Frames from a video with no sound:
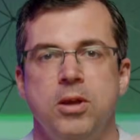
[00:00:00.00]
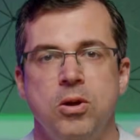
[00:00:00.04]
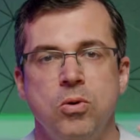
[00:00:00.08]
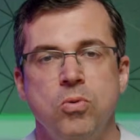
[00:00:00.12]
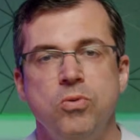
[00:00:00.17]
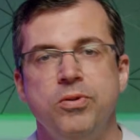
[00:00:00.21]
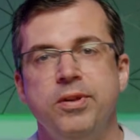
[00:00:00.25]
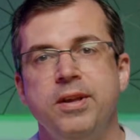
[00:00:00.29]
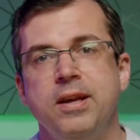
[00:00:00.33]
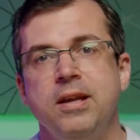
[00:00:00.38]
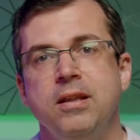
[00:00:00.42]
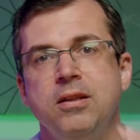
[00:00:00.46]

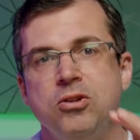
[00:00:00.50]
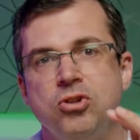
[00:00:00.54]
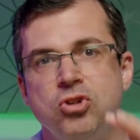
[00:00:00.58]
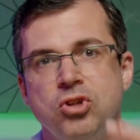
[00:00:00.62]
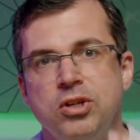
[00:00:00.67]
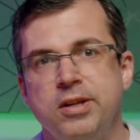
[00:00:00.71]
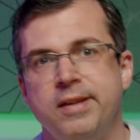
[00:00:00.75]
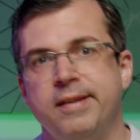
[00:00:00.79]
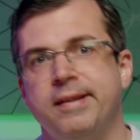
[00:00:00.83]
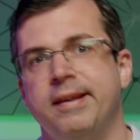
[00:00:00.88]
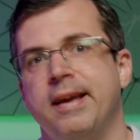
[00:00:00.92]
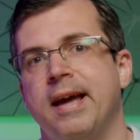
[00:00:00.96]
Using the
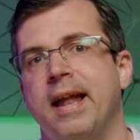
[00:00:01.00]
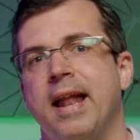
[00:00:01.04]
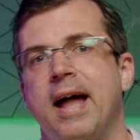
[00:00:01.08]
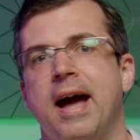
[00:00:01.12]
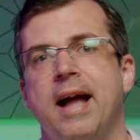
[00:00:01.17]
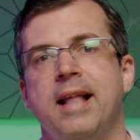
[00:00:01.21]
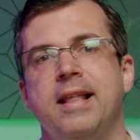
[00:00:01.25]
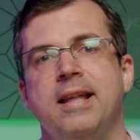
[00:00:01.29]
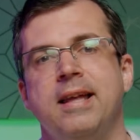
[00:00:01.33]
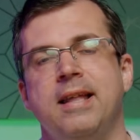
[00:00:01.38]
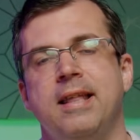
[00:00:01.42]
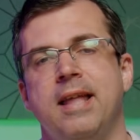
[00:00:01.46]

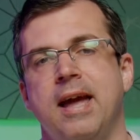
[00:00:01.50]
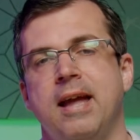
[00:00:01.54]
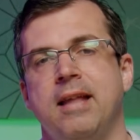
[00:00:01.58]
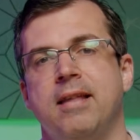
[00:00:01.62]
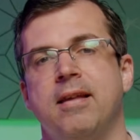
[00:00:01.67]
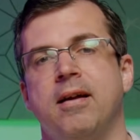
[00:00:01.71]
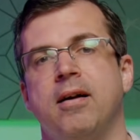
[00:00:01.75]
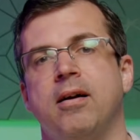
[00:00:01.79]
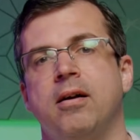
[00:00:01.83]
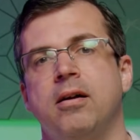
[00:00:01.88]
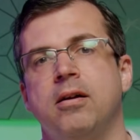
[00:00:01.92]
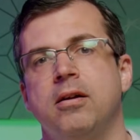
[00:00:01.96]
GCLID
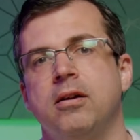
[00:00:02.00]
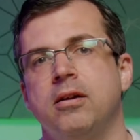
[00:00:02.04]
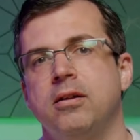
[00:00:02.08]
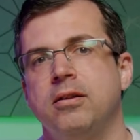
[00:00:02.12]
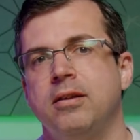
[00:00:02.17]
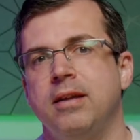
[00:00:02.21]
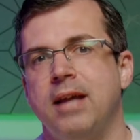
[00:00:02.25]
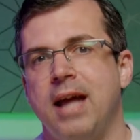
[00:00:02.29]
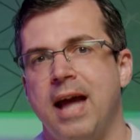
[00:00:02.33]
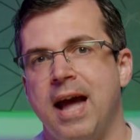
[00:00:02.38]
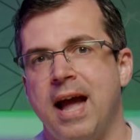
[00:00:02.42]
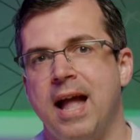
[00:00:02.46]
data
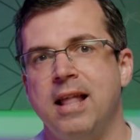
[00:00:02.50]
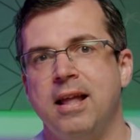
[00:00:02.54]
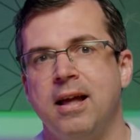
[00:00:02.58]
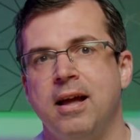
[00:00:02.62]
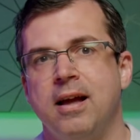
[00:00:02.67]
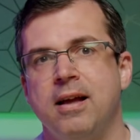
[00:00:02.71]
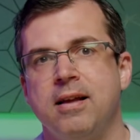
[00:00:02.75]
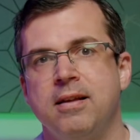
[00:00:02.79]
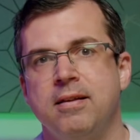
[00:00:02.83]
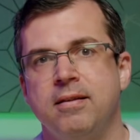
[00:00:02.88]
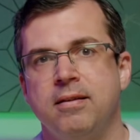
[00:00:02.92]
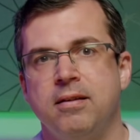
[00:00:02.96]
to
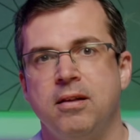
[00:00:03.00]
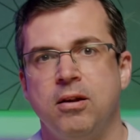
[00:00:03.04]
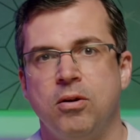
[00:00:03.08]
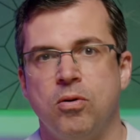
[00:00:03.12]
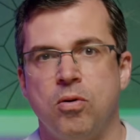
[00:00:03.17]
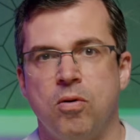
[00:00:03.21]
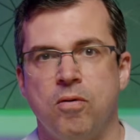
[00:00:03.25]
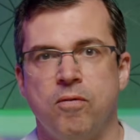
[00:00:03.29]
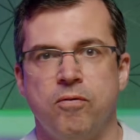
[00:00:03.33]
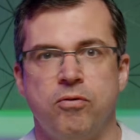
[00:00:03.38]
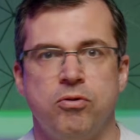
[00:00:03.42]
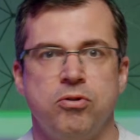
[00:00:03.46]
enhance the
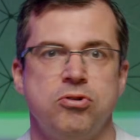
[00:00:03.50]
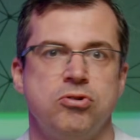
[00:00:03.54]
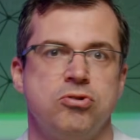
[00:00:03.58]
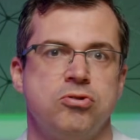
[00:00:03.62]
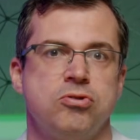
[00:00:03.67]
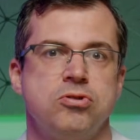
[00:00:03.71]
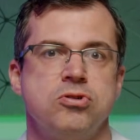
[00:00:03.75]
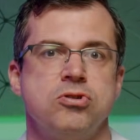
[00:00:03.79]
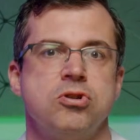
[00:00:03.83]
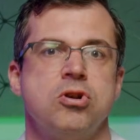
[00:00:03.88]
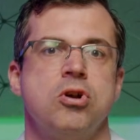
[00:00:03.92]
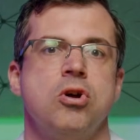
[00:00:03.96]

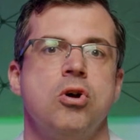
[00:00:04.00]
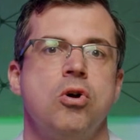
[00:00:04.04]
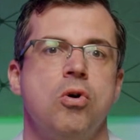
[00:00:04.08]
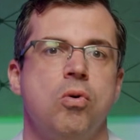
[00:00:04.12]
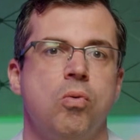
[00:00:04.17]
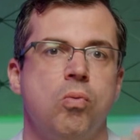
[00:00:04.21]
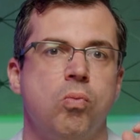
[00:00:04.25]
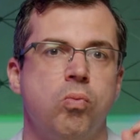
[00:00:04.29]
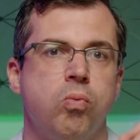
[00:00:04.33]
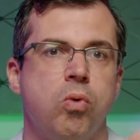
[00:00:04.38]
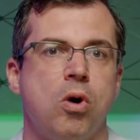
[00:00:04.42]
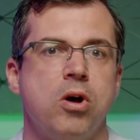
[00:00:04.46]
conversions
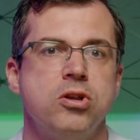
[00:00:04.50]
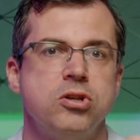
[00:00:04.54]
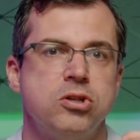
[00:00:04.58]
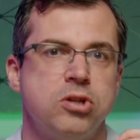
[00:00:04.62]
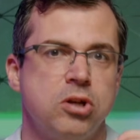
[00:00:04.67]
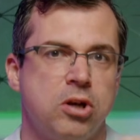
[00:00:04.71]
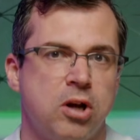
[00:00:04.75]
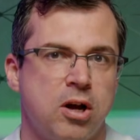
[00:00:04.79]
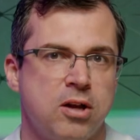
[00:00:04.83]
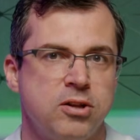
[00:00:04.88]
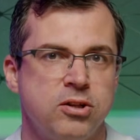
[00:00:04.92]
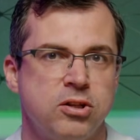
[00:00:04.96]
once the
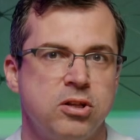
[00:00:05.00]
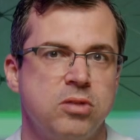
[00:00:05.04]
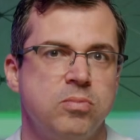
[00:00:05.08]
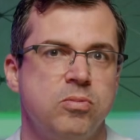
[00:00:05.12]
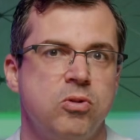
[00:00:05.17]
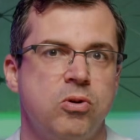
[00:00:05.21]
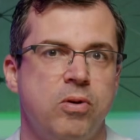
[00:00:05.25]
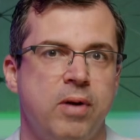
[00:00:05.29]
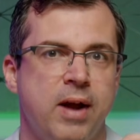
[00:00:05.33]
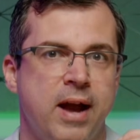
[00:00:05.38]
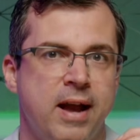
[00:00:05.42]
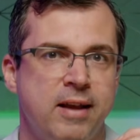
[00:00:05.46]

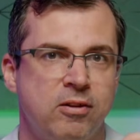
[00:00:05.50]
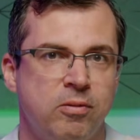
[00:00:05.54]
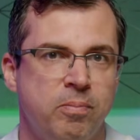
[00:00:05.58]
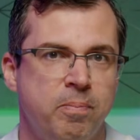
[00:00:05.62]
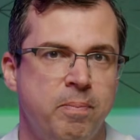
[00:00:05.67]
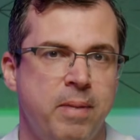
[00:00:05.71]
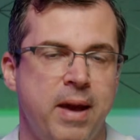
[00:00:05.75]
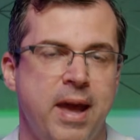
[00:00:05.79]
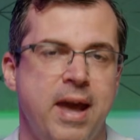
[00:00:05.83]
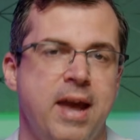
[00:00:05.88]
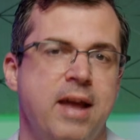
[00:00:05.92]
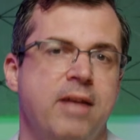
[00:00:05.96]
customer has
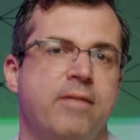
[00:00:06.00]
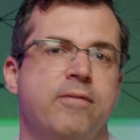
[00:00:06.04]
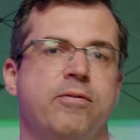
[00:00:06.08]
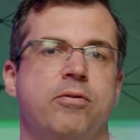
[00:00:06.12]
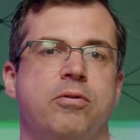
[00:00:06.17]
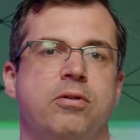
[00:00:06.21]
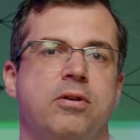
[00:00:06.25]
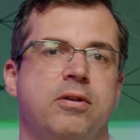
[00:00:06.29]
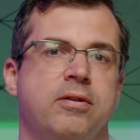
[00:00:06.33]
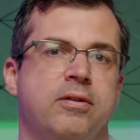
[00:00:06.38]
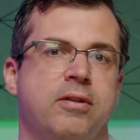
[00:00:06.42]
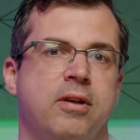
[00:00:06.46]
paid
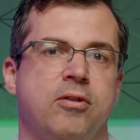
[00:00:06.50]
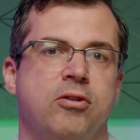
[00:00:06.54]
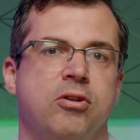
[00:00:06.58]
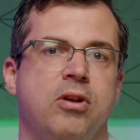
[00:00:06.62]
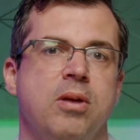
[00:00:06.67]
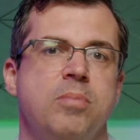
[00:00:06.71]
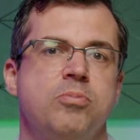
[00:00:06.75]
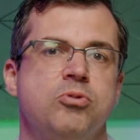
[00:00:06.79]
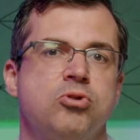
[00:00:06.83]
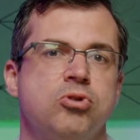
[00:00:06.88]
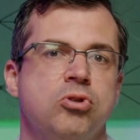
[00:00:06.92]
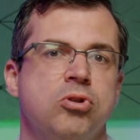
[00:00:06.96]
for the
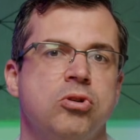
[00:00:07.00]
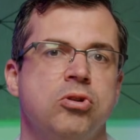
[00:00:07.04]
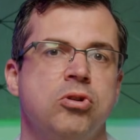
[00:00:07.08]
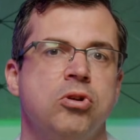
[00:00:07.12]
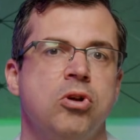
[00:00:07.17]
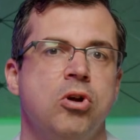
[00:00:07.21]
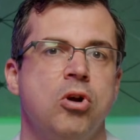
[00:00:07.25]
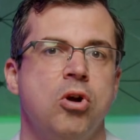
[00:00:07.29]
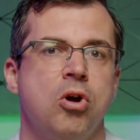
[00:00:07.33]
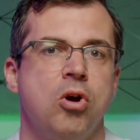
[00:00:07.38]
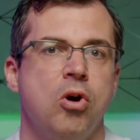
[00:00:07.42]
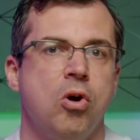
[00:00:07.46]
subscription
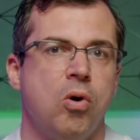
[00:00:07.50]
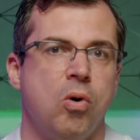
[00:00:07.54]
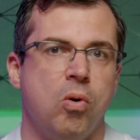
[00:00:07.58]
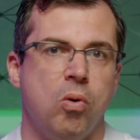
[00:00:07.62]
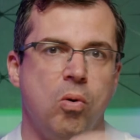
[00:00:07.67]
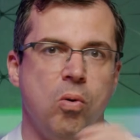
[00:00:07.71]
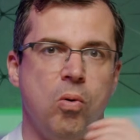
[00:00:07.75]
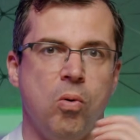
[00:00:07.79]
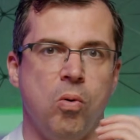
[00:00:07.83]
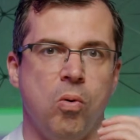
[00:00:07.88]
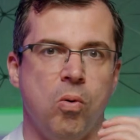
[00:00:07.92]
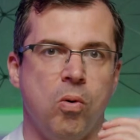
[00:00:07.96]

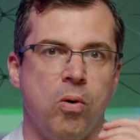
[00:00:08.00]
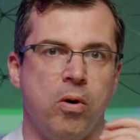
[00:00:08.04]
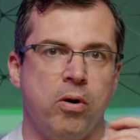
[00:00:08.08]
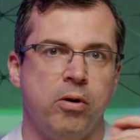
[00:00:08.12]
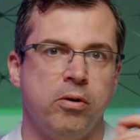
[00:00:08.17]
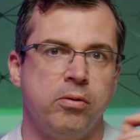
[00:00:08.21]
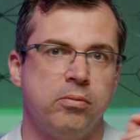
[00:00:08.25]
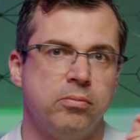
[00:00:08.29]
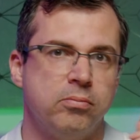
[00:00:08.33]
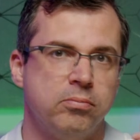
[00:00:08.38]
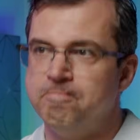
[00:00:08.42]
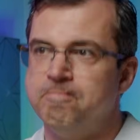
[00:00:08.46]

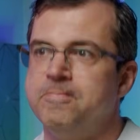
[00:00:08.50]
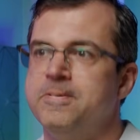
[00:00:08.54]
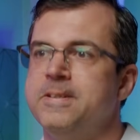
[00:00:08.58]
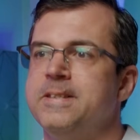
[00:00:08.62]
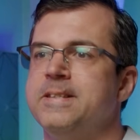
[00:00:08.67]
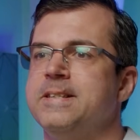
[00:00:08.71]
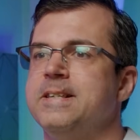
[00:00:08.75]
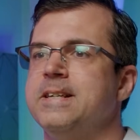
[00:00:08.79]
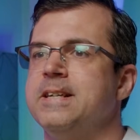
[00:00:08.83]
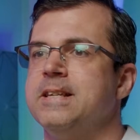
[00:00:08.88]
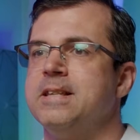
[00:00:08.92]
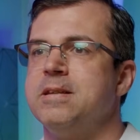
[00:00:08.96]
or
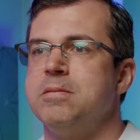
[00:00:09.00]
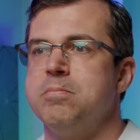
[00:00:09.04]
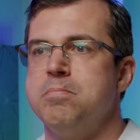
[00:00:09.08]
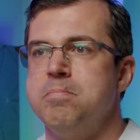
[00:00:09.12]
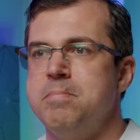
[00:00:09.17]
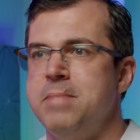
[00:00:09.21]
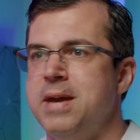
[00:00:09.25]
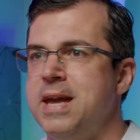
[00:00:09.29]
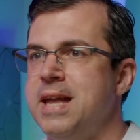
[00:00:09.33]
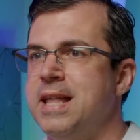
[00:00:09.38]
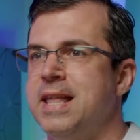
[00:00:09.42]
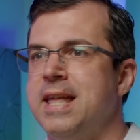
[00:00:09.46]
visit
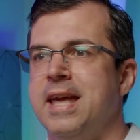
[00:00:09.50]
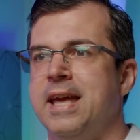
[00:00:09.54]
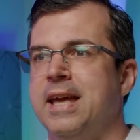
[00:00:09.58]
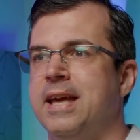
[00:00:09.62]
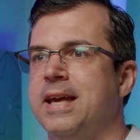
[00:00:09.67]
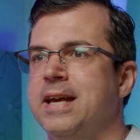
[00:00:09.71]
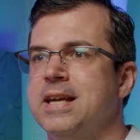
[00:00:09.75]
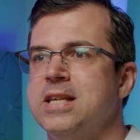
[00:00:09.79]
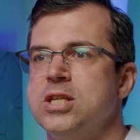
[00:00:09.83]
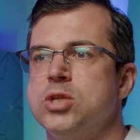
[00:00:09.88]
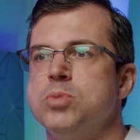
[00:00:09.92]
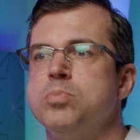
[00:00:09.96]
meeting
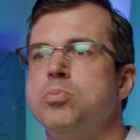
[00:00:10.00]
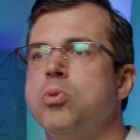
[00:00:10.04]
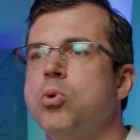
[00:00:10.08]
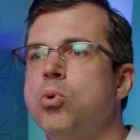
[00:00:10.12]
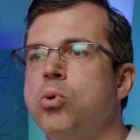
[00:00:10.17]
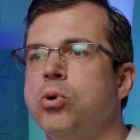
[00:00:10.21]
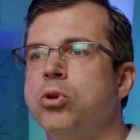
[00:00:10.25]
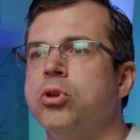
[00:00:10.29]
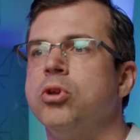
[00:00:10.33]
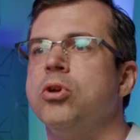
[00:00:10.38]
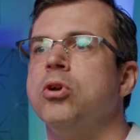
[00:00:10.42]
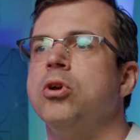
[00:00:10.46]
is
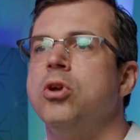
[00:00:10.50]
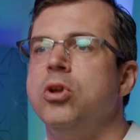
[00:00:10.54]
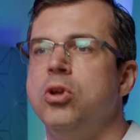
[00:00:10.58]
booked,